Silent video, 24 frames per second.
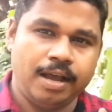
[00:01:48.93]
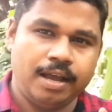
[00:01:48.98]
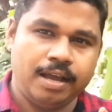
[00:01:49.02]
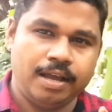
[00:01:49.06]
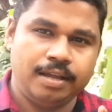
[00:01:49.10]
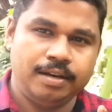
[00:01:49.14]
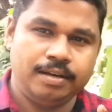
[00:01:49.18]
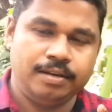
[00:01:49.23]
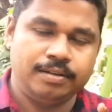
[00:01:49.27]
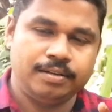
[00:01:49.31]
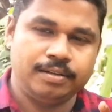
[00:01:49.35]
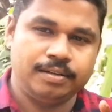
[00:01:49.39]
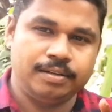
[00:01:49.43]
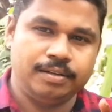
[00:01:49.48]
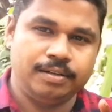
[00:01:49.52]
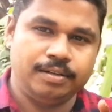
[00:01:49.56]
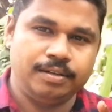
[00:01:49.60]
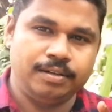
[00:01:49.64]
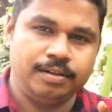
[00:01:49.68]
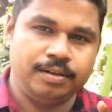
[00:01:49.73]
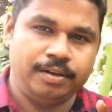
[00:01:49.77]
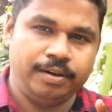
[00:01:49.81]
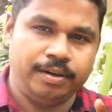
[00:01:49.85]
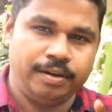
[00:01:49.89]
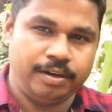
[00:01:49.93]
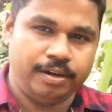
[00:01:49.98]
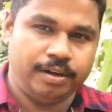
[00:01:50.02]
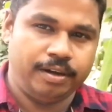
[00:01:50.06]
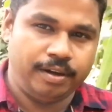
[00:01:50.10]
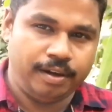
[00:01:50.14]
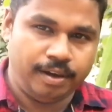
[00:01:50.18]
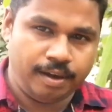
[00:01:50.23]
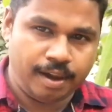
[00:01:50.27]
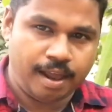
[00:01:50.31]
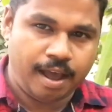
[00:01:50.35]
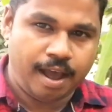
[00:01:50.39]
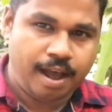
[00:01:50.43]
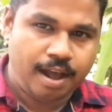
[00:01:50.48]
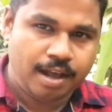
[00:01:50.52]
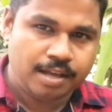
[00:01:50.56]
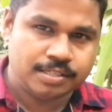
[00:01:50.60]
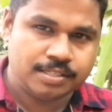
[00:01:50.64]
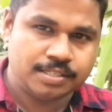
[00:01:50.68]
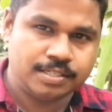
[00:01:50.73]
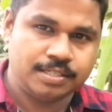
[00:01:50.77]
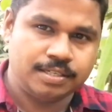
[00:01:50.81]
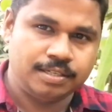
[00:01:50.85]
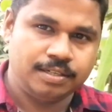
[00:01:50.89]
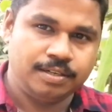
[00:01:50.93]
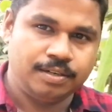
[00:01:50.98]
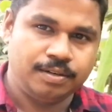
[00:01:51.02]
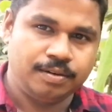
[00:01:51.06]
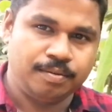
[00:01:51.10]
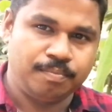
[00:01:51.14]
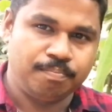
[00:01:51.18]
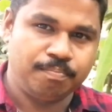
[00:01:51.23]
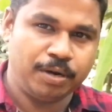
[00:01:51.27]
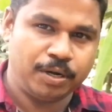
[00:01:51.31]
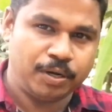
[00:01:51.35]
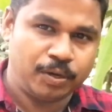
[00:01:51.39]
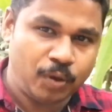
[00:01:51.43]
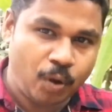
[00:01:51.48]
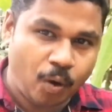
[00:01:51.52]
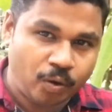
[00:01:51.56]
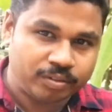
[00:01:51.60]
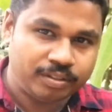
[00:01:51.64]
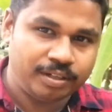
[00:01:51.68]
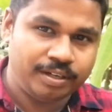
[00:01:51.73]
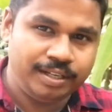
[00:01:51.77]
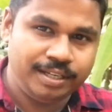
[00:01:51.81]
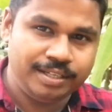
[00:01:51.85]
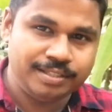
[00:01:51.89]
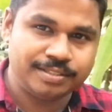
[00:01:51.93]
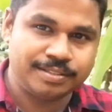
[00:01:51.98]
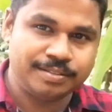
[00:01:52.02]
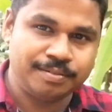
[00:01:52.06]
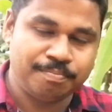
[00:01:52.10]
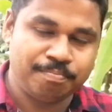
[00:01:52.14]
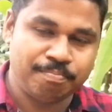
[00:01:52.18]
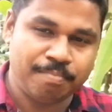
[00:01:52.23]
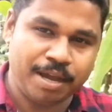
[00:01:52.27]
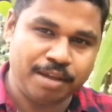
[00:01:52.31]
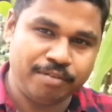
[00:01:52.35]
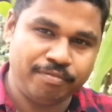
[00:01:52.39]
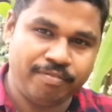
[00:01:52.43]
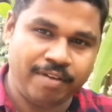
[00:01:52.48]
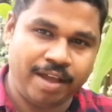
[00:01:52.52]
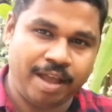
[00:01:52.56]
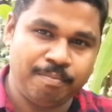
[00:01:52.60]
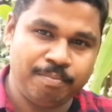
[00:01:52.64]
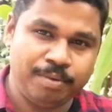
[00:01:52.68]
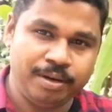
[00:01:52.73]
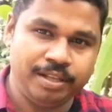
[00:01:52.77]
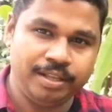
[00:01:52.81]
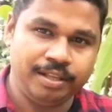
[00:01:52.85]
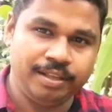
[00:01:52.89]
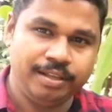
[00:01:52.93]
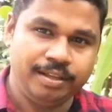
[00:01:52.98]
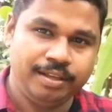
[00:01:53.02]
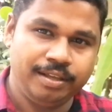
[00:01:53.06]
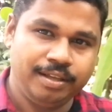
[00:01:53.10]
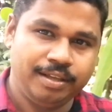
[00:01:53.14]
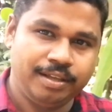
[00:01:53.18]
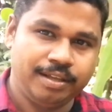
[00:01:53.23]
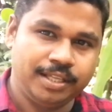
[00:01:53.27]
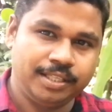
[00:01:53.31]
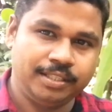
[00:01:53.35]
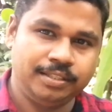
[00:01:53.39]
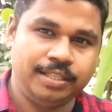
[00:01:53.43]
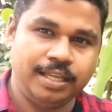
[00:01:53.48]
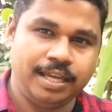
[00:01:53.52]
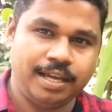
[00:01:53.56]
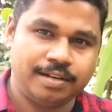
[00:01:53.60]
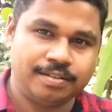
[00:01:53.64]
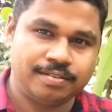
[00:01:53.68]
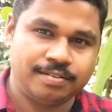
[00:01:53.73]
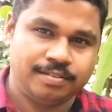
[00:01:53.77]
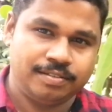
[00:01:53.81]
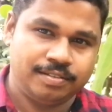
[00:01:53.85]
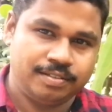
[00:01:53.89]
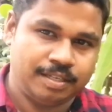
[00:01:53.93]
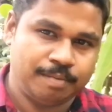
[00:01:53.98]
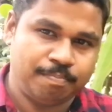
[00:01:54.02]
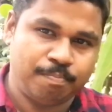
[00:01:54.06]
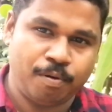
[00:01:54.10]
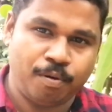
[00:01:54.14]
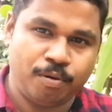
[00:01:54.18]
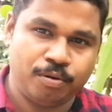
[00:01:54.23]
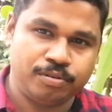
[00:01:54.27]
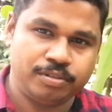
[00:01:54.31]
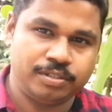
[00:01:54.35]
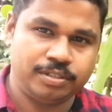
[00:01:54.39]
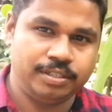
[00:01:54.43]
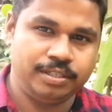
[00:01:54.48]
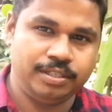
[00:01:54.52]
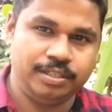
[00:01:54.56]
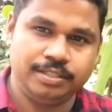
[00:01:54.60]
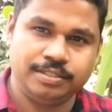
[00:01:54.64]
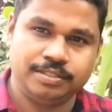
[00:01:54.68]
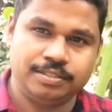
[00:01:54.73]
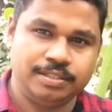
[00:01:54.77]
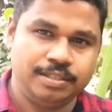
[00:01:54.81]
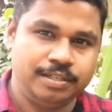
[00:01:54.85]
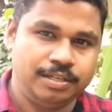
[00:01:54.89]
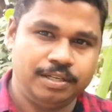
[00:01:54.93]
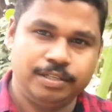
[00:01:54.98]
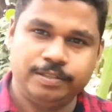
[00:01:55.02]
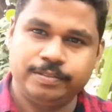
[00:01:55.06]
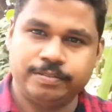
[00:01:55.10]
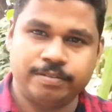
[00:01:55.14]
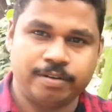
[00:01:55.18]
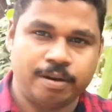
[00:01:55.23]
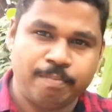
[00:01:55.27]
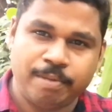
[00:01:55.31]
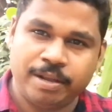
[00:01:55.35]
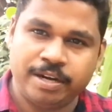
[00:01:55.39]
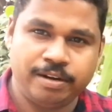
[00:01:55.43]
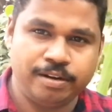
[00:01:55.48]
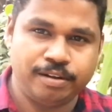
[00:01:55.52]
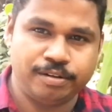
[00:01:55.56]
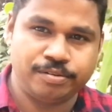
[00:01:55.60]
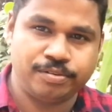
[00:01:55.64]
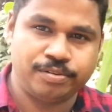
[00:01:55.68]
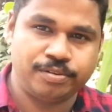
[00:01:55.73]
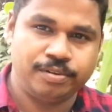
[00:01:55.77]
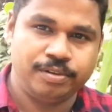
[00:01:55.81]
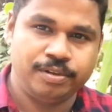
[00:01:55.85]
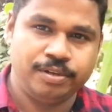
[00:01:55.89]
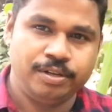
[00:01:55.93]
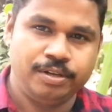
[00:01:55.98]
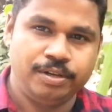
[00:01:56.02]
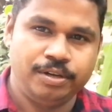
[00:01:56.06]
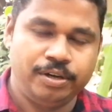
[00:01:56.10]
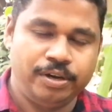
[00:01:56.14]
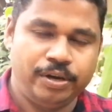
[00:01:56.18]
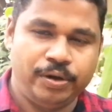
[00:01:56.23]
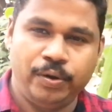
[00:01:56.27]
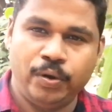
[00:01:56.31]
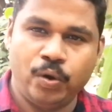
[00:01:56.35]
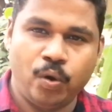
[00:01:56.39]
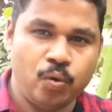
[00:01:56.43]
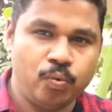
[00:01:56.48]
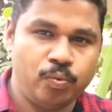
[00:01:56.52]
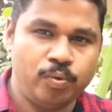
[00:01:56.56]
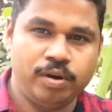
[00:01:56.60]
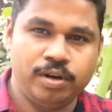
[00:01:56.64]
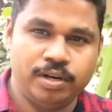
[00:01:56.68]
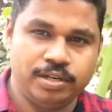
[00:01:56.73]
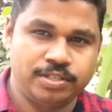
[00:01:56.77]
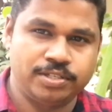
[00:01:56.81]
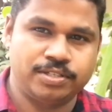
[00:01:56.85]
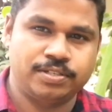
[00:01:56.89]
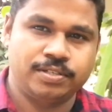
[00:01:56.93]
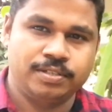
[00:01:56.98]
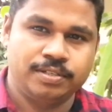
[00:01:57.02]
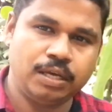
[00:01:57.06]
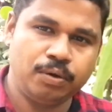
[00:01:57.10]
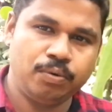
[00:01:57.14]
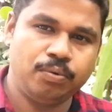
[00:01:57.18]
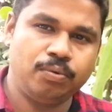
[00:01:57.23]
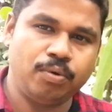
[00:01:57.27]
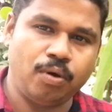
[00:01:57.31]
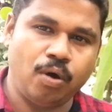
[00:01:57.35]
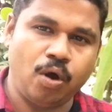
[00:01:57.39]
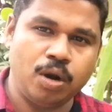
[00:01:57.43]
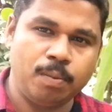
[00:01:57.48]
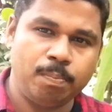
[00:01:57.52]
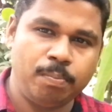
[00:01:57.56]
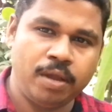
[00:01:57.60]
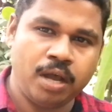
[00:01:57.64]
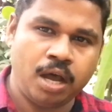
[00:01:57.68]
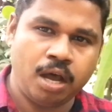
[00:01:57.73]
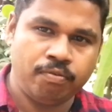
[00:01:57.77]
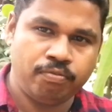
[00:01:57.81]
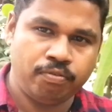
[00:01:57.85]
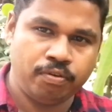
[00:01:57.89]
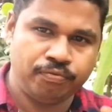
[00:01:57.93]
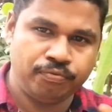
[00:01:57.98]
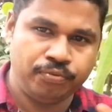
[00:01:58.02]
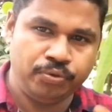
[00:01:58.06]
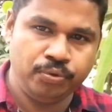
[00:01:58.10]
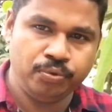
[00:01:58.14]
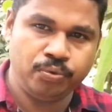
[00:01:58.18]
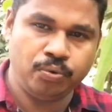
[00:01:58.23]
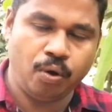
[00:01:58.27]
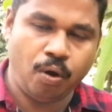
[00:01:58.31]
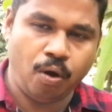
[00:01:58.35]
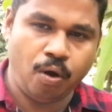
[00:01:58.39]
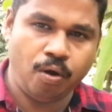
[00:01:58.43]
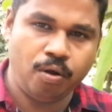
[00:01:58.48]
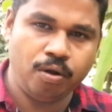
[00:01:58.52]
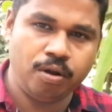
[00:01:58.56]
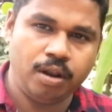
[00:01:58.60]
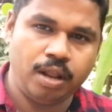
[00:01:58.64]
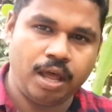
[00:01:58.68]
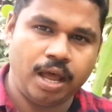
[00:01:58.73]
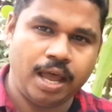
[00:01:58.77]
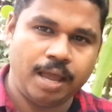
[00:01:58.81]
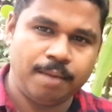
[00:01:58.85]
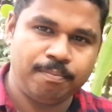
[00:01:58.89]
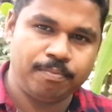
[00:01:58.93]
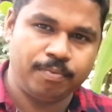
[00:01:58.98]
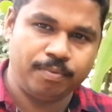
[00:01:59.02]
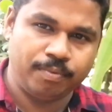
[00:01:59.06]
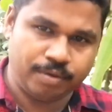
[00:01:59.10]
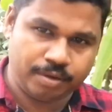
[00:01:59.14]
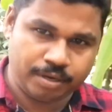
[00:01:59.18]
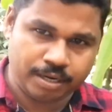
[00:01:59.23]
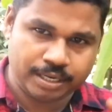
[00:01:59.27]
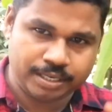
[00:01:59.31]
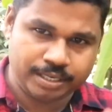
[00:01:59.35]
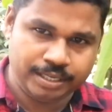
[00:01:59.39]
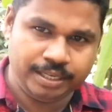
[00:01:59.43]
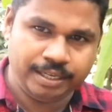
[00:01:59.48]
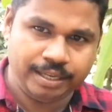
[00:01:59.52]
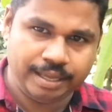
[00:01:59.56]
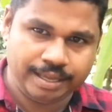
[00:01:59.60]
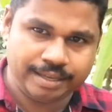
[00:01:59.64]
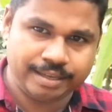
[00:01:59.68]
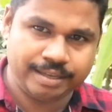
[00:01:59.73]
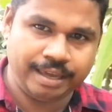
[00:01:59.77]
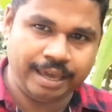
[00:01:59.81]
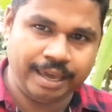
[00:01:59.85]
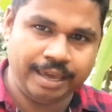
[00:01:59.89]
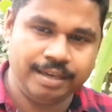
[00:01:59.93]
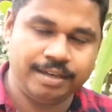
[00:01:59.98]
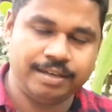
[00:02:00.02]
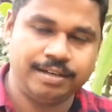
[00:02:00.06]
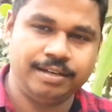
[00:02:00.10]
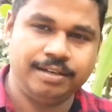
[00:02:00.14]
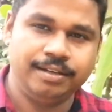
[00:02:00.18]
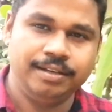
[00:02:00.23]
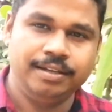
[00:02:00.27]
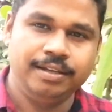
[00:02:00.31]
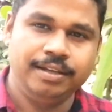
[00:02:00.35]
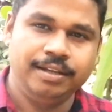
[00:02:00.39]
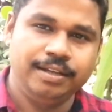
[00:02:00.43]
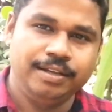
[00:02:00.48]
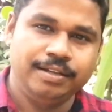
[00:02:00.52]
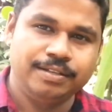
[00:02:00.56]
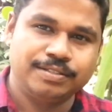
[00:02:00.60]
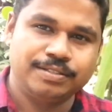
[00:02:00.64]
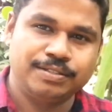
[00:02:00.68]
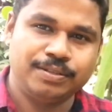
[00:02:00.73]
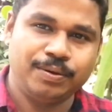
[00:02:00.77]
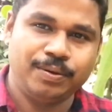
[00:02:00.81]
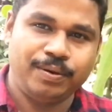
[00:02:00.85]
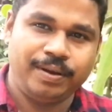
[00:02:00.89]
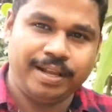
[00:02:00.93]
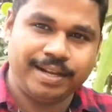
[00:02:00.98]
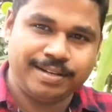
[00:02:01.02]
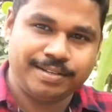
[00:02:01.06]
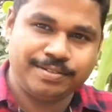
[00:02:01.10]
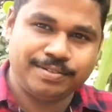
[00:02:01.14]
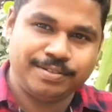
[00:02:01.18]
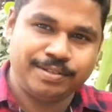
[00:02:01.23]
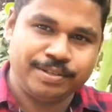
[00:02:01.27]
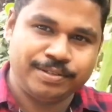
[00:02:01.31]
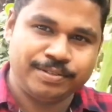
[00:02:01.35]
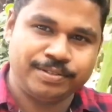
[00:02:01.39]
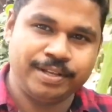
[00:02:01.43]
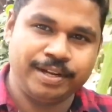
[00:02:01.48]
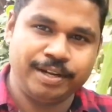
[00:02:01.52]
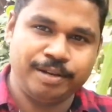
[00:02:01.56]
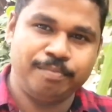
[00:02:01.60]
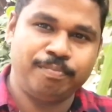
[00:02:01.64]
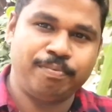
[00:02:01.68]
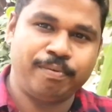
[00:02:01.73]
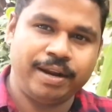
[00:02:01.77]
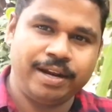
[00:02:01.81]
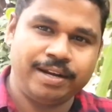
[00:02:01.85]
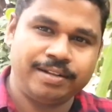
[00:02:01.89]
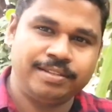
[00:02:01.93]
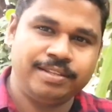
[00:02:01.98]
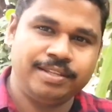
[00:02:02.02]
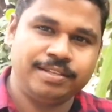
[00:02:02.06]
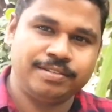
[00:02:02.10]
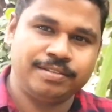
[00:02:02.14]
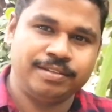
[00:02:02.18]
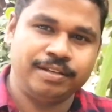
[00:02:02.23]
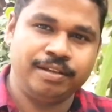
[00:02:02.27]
and last but not the least my family their support is tremendous no words so on behalf of you all i'm cutting a cake so, let us celebrate this